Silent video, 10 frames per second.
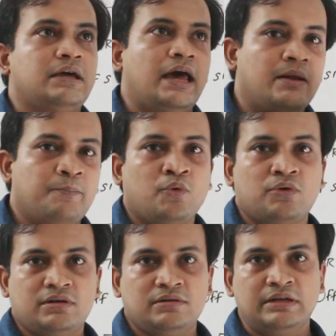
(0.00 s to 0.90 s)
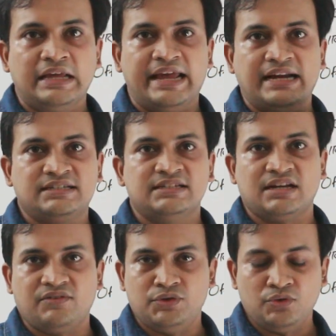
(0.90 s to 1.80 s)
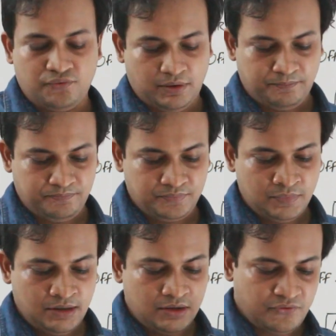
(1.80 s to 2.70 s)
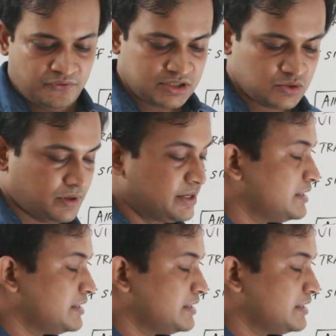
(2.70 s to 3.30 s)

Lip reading: airport gets its revenue from. First one